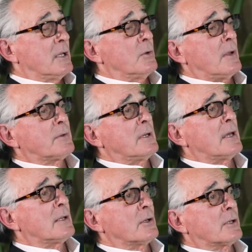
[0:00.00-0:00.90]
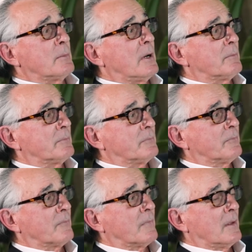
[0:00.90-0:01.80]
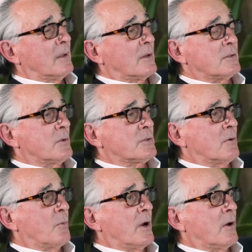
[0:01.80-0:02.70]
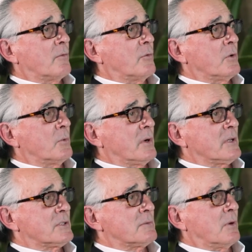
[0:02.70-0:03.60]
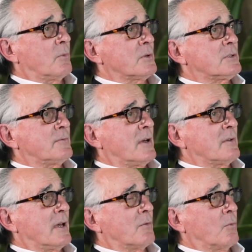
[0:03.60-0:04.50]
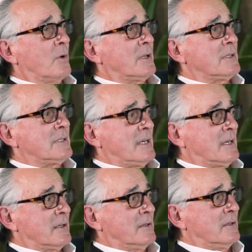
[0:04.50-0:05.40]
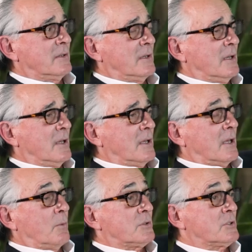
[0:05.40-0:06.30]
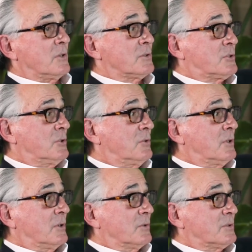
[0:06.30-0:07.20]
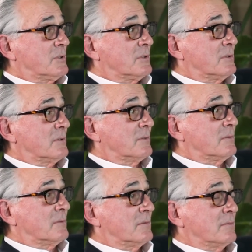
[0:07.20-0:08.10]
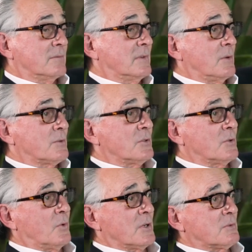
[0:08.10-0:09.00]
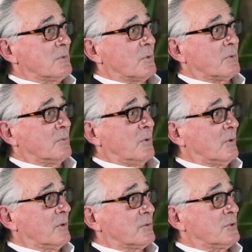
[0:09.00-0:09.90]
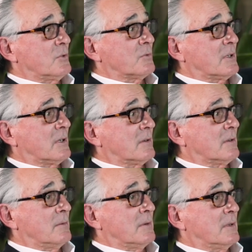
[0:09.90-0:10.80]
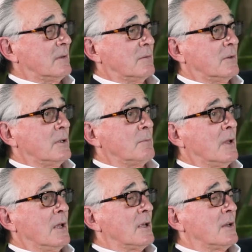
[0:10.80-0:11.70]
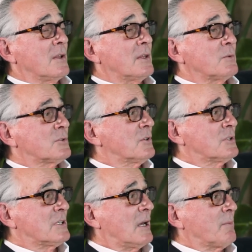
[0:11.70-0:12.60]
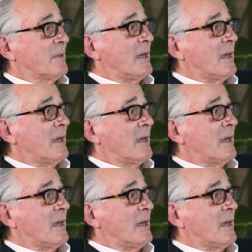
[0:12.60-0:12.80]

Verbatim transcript: You'd have to, he had to look him up because he wasn't aware of who he was. But once he found out what he did, and once you saw the studios, there was no question we, were, we weren't going to shoot there, and didn't nothing was going to stop